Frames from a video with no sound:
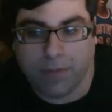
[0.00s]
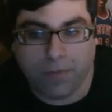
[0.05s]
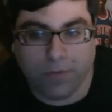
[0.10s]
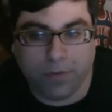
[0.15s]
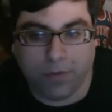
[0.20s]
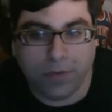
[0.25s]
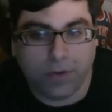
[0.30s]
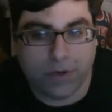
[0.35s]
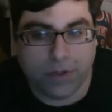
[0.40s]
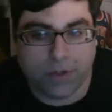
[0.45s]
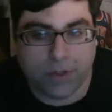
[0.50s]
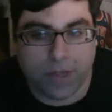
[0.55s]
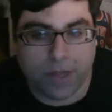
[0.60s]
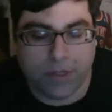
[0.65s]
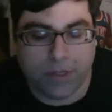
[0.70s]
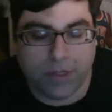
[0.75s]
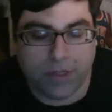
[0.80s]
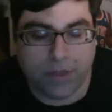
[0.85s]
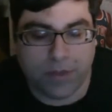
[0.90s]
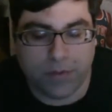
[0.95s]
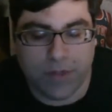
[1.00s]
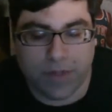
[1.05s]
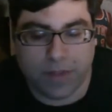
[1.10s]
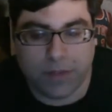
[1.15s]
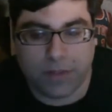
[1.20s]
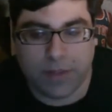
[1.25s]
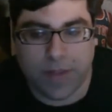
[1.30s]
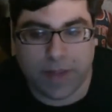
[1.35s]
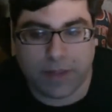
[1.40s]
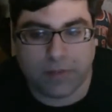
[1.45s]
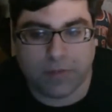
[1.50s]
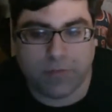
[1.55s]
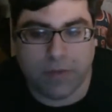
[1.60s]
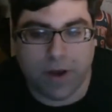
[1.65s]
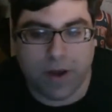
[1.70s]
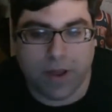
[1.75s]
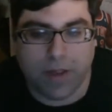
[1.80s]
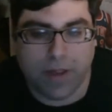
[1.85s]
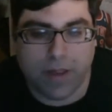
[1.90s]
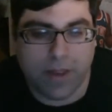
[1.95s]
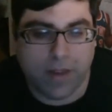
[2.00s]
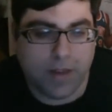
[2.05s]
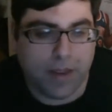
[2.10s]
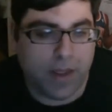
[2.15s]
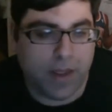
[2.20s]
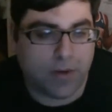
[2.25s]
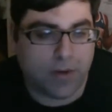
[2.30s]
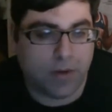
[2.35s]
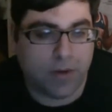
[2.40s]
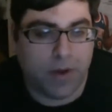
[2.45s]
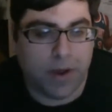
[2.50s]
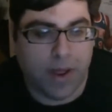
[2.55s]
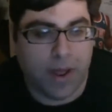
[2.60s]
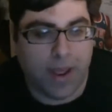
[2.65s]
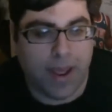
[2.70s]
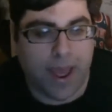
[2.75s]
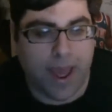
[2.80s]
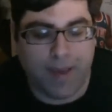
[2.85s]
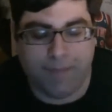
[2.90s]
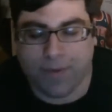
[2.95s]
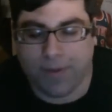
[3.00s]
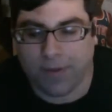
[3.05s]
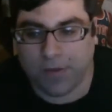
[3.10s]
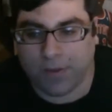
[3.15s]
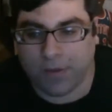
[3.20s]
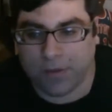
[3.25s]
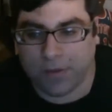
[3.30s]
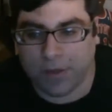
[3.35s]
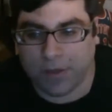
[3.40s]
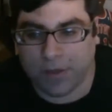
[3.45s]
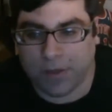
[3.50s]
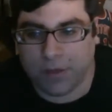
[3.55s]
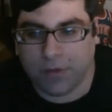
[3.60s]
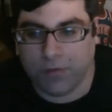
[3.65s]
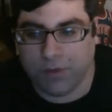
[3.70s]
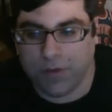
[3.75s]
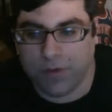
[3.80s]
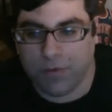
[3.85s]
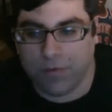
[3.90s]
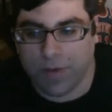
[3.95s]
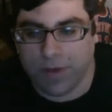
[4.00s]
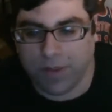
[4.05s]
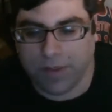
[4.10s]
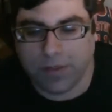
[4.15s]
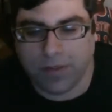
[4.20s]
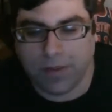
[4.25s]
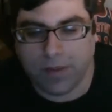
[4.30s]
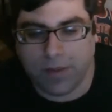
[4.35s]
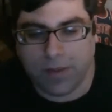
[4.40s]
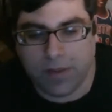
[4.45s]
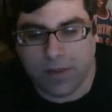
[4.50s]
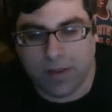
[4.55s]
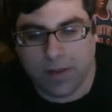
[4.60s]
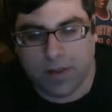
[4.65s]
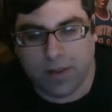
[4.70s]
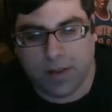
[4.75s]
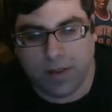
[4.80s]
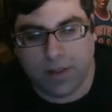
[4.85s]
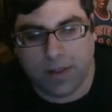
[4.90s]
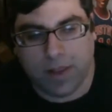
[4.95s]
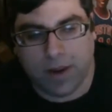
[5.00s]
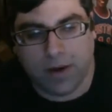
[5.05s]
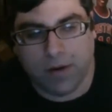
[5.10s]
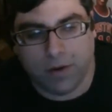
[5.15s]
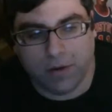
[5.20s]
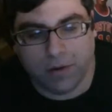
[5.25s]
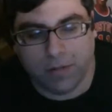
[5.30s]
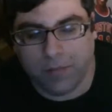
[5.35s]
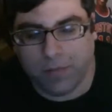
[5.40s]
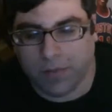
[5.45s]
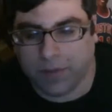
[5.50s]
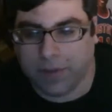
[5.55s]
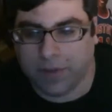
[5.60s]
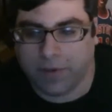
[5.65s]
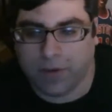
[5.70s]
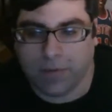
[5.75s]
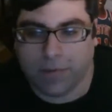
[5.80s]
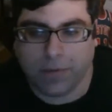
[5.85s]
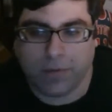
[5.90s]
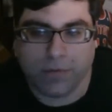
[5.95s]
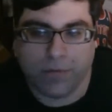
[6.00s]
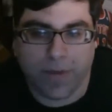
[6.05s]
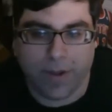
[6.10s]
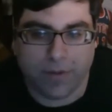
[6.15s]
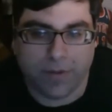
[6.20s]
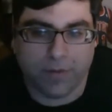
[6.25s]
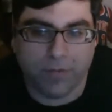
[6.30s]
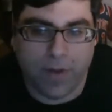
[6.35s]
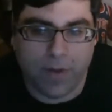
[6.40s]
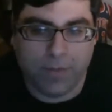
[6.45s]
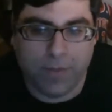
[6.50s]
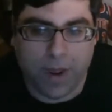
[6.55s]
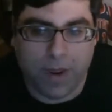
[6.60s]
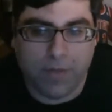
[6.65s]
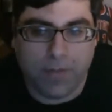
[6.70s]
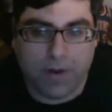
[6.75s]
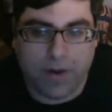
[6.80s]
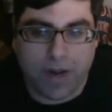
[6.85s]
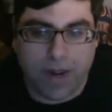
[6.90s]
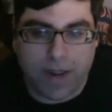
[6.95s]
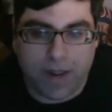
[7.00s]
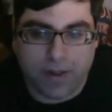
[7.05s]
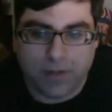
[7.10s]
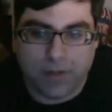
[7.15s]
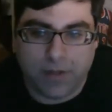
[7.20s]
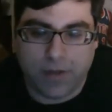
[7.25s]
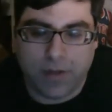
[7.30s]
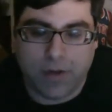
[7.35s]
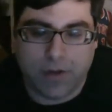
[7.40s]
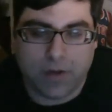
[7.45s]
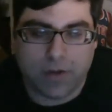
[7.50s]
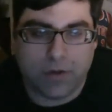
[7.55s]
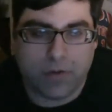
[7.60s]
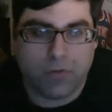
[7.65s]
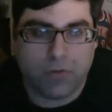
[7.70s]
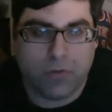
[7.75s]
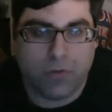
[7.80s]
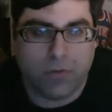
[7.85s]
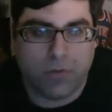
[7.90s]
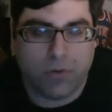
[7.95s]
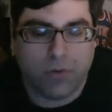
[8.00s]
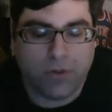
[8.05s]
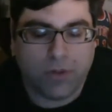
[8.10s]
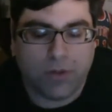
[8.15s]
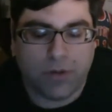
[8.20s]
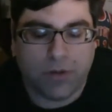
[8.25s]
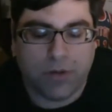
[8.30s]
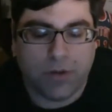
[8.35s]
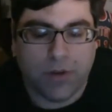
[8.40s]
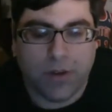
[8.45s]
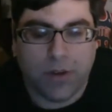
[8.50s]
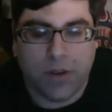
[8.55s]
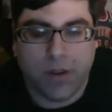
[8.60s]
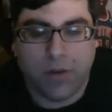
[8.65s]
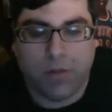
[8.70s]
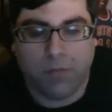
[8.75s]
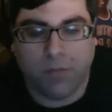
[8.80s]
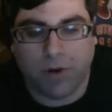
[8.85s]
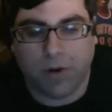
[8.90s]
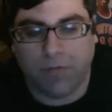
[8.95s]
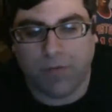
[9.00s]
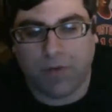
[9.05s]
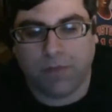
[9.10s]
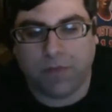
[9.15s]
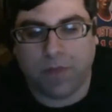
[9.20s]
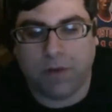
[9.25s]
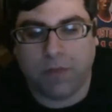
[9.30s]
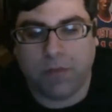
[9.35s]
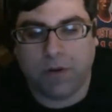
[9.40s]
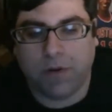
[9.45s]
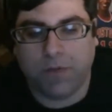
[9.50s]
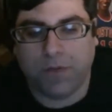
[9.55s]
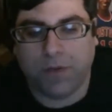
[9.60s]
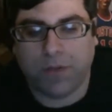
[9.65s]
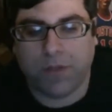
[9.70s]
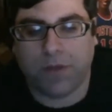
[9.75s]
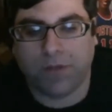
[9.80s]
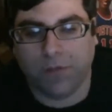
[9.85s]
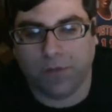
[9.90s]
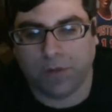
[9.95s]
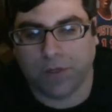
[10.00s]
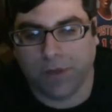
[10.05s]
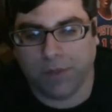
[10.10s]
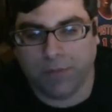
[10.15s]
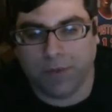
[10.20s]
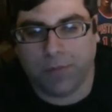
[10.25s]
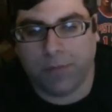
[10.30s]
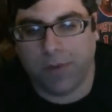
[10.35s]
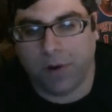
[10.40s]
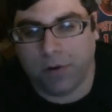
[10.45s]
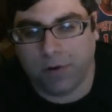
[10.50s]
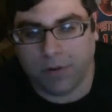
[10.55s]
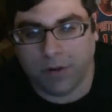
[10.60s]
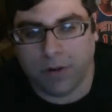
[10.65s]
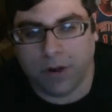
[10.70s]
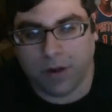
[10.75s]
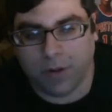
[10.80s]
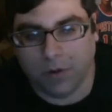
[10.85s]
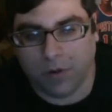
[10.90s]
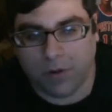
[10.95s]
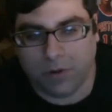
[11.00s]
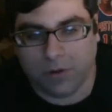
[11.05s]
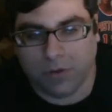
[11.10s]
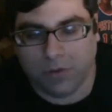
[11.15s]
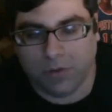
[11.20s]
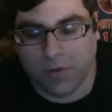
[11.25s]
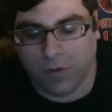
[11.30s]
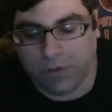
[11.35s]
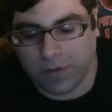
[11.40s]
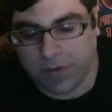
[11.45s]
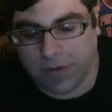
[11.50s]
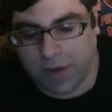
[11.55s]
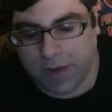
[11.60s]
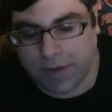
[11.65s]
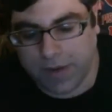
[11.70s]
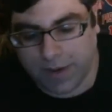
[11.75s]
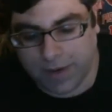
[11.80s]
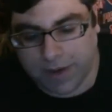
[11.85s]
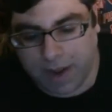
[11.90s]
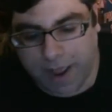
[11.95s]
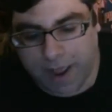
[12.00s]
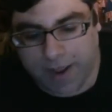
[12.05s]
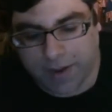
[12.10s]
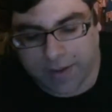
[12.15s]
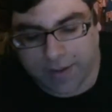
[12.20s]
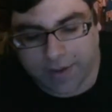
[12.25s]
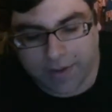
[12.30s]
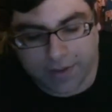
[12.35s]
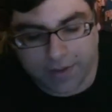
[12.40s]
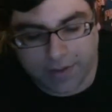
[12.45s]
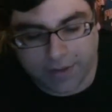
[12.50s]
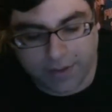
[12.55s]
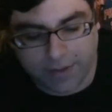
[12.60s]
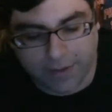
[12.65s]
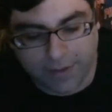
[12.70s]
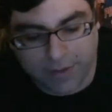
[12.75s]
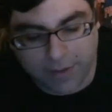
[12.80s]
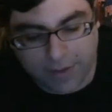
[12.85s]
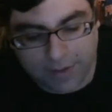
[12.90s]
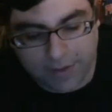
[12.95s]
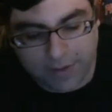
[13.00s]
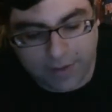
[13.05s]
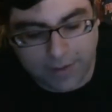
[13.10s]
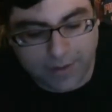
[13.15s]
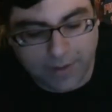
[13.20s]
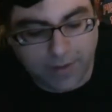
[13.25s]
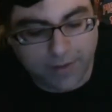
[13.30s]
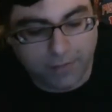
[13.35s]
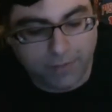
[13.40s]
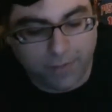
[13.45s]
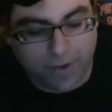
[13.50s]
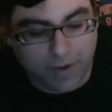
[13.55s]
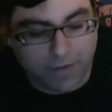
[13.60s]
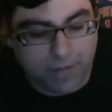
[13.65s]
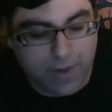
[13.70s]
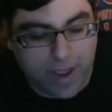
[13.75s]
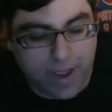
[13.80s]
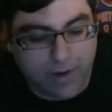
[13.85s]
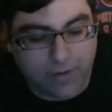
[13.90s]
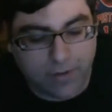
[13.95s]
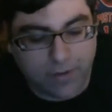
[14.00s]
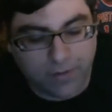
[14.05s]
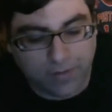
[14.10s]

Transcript: criticizing you. That's why. And I happen to disagree with their political perspective. I'm an anti-gun control person, but if they would have civilly proposed gun control and acted in a dignified manner,